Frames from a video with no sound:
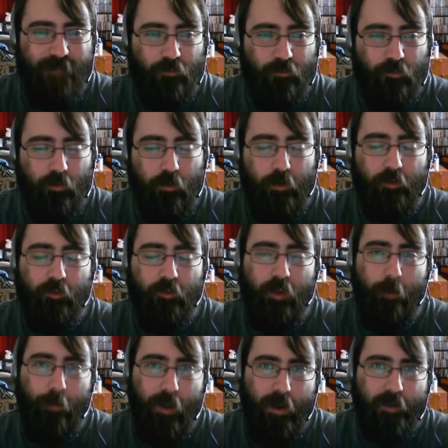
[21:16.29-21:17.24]
See you next
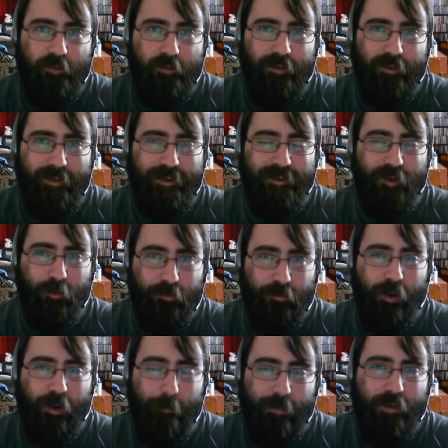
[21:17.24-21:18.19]
time, guys.
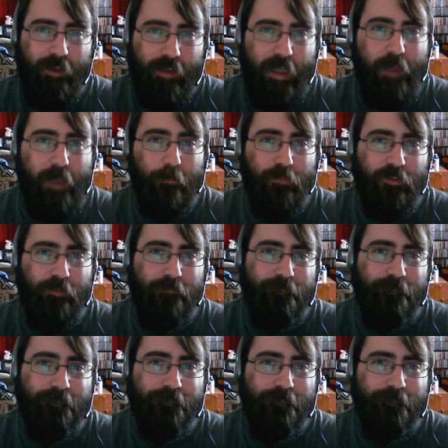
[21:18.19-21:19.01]
Don't stop making games.